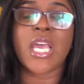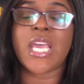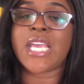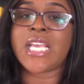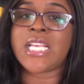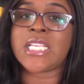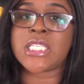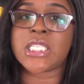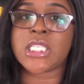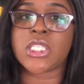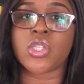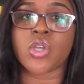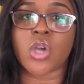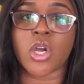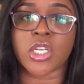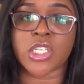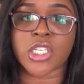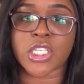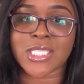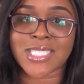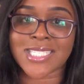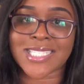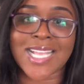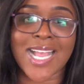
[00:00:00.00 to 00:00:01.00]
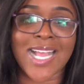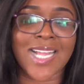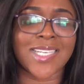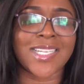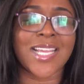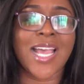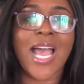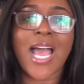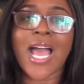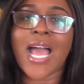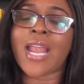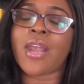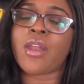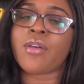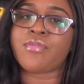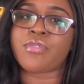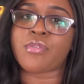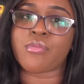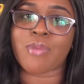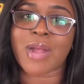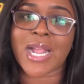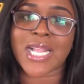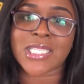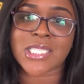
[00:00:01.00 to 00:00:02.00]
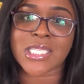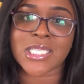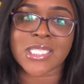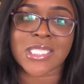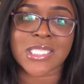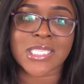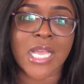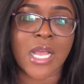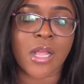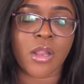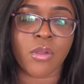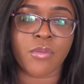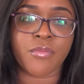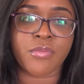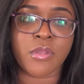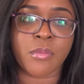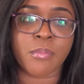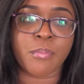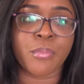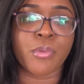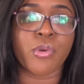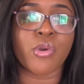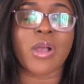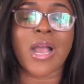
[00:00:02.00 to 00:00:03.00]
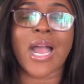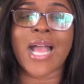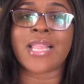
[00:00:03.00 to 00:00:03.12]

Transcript: easy to understand. I love the writing style of the book.